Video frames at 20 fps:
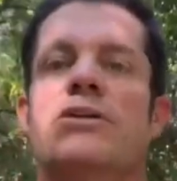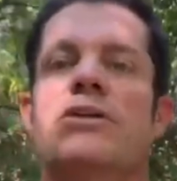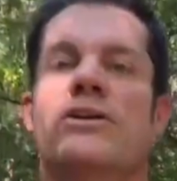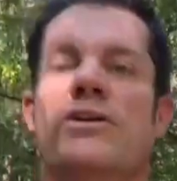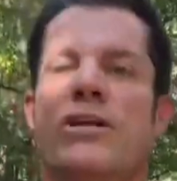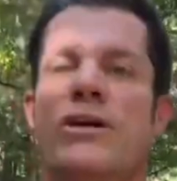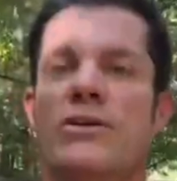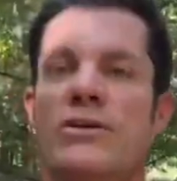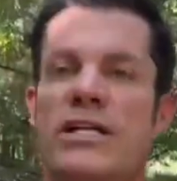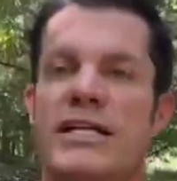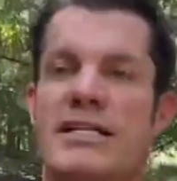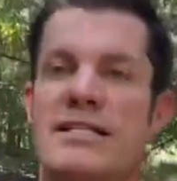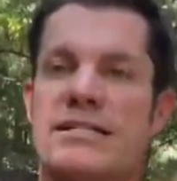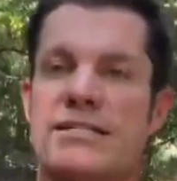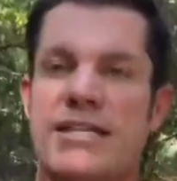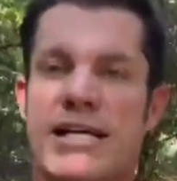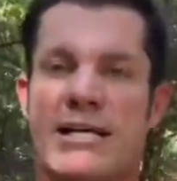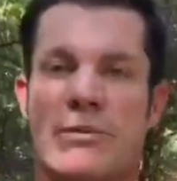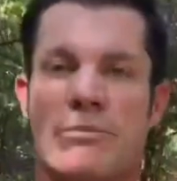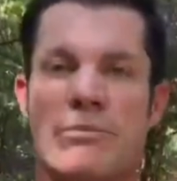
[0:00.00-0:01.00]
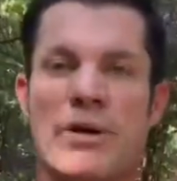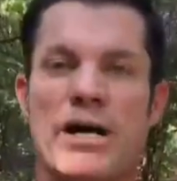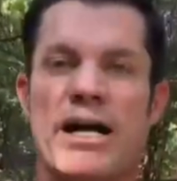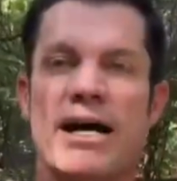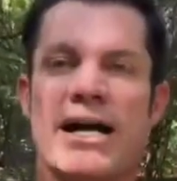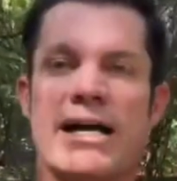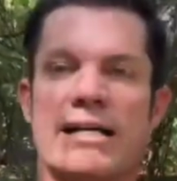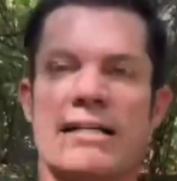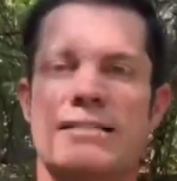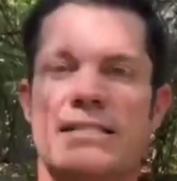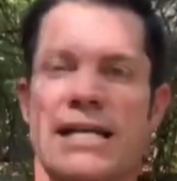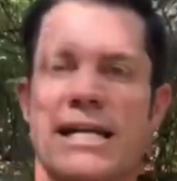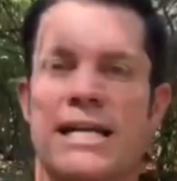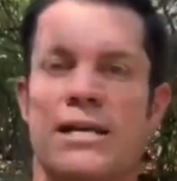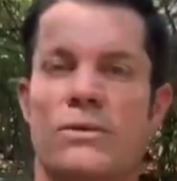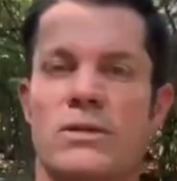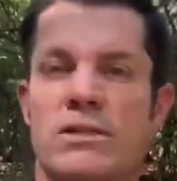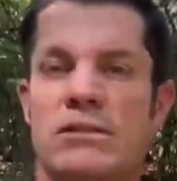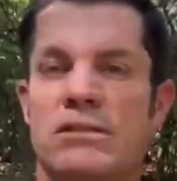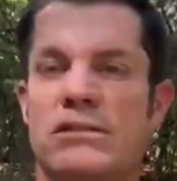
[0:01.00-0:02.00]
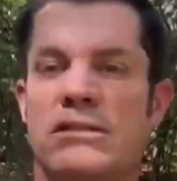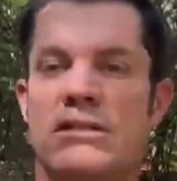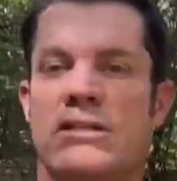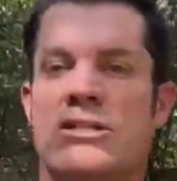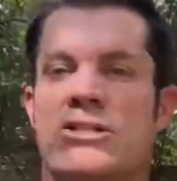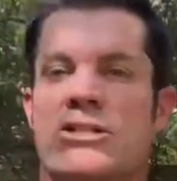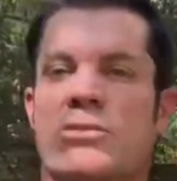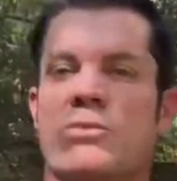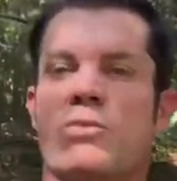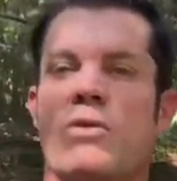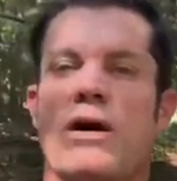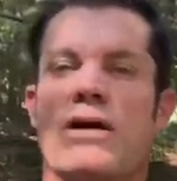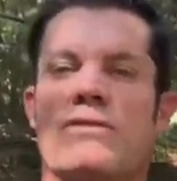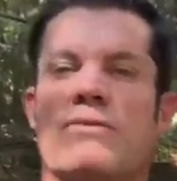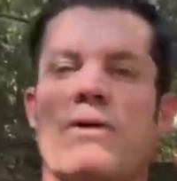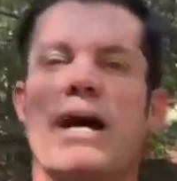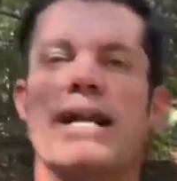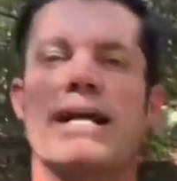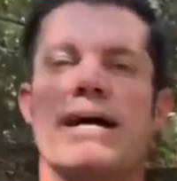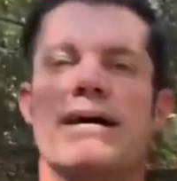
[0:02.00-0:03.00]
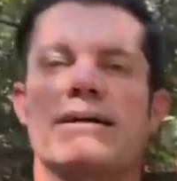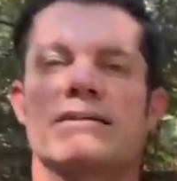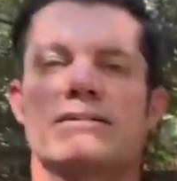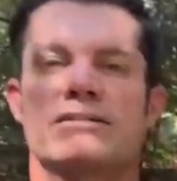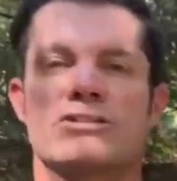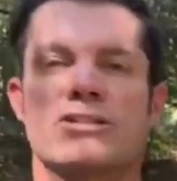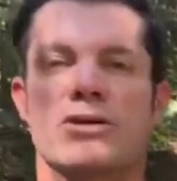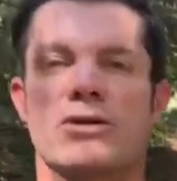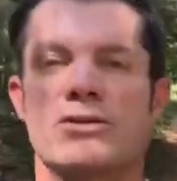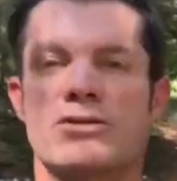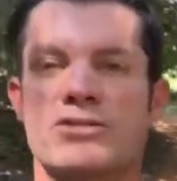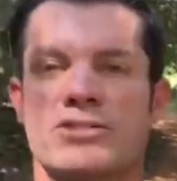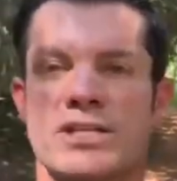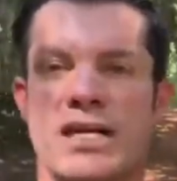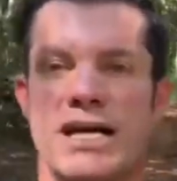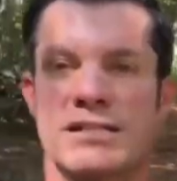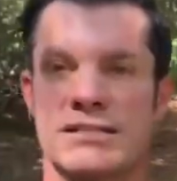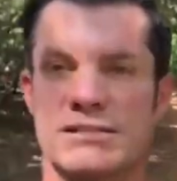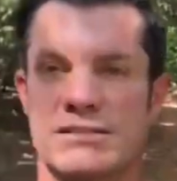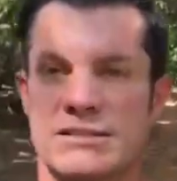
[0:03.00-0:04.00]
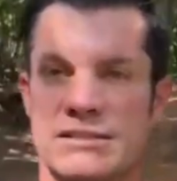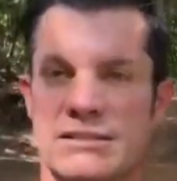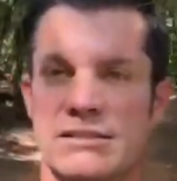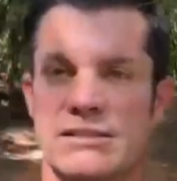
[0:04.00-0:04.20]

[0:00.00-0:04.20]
No need to say goodbye to anyone. Just walk right out in total silence.